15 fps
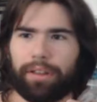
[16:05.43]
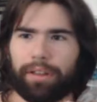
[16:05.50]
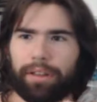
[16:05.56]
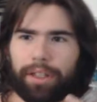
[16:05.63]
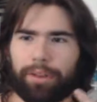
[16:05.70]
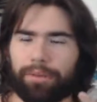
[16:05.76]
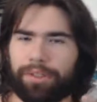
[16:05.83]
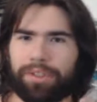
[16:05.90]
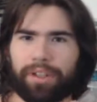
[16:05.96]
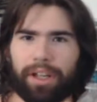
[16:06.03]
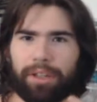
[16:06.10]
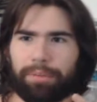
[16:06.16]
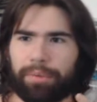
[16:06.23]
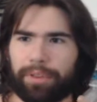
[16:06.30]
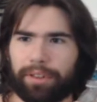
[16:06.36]
They were
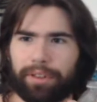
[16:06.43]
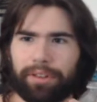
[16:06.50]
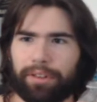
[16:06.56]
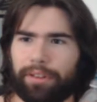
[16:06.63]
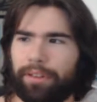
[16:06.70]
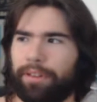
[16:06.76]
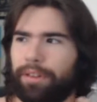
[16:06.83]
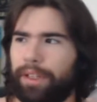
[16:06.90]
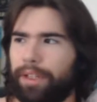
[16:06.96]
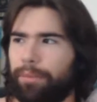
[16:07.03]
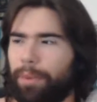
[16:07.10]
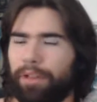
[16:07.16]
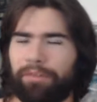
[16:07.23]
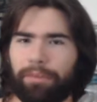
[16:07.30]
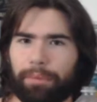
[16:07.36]
Skyping. They had
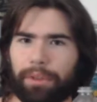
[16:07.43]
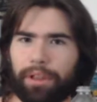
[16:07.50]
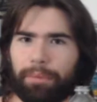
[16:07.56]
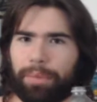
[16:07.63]
met from Club